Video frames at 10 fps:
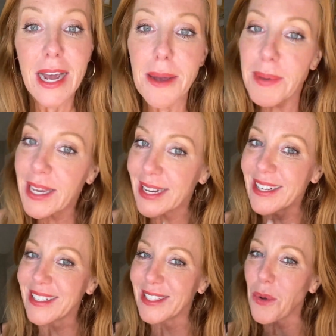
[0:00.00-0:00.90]

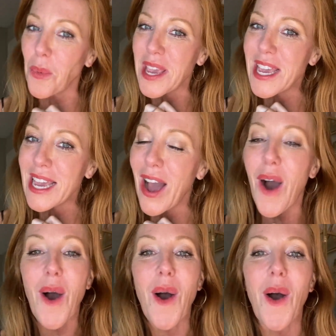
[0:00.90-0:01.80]
because we
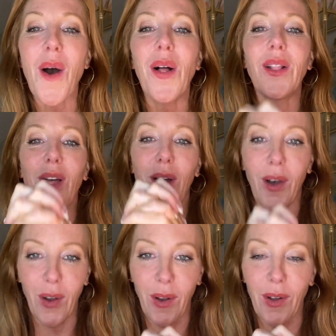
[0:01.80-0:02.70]

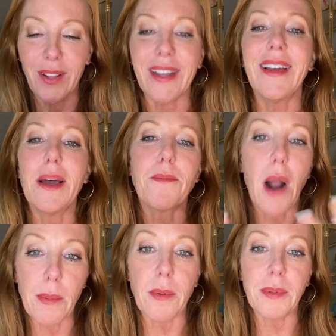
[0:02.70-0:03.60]
all
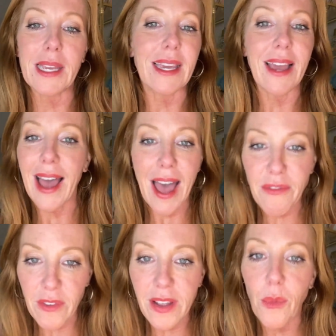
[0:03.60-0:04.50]
probably
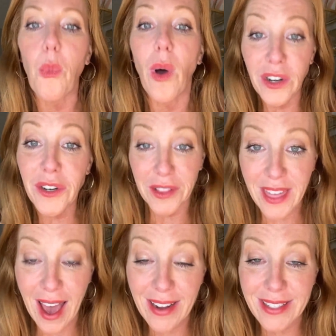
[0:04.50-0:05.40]
have wondered
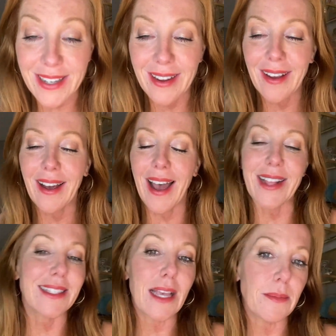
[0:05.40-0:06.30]
that
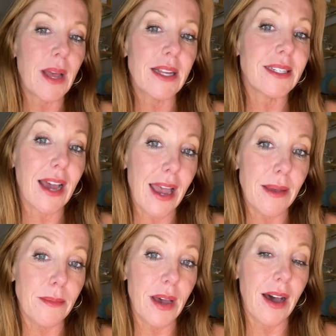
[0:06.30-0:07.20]
at some
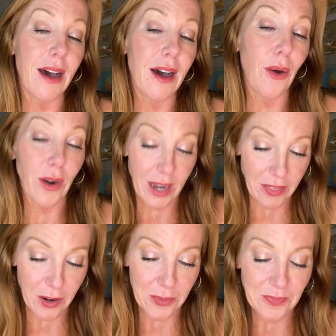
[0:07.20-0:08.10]
time or
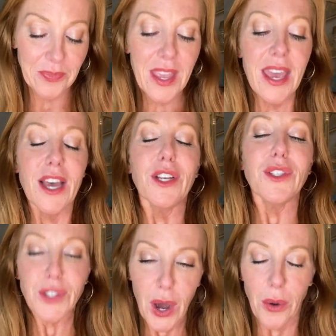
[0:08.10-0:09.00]
another.
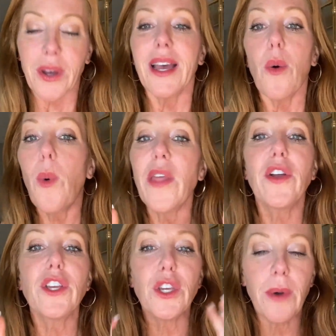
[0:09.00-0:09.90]
So whether
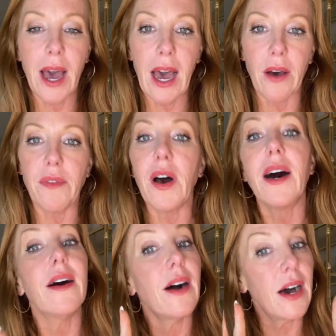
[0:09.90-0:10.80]
you have
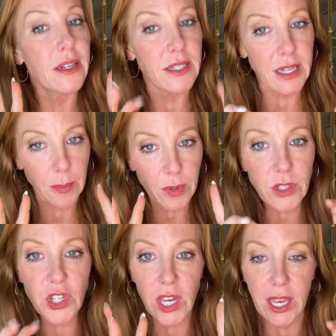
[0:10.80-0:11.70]
a double
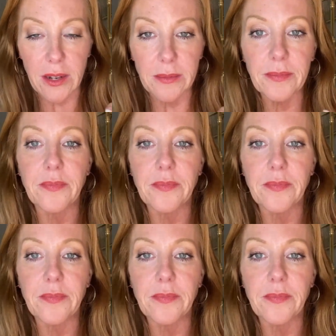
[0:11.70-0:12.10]
chin,